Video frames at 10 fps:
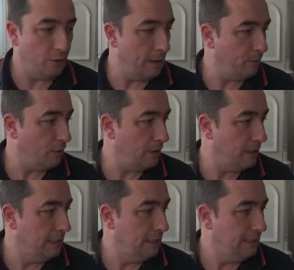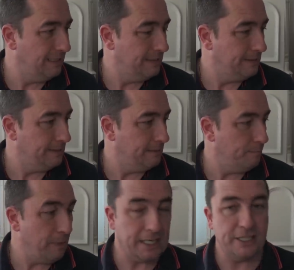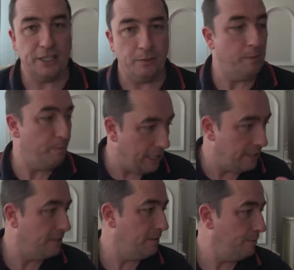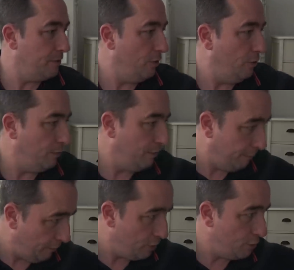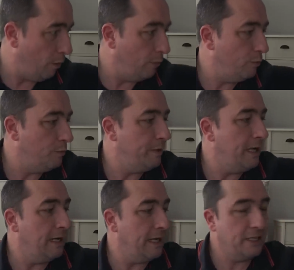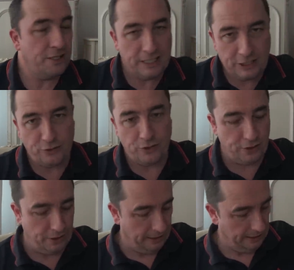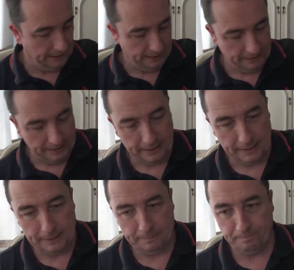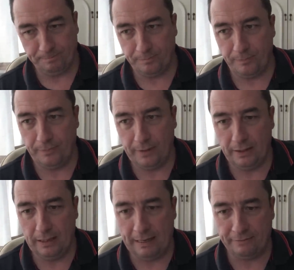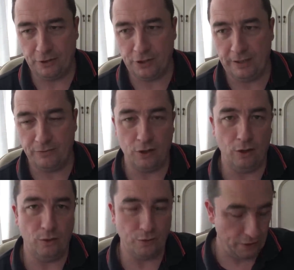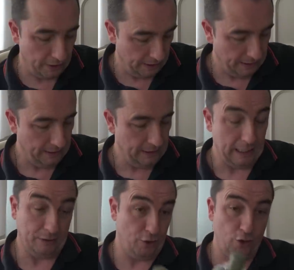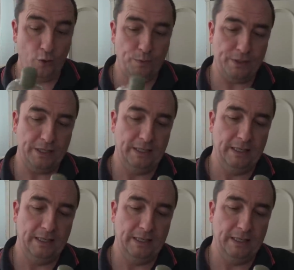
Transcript: So I'm going to mix it up a bit. So the first one would be I like citrus aftershave colognes and soaps.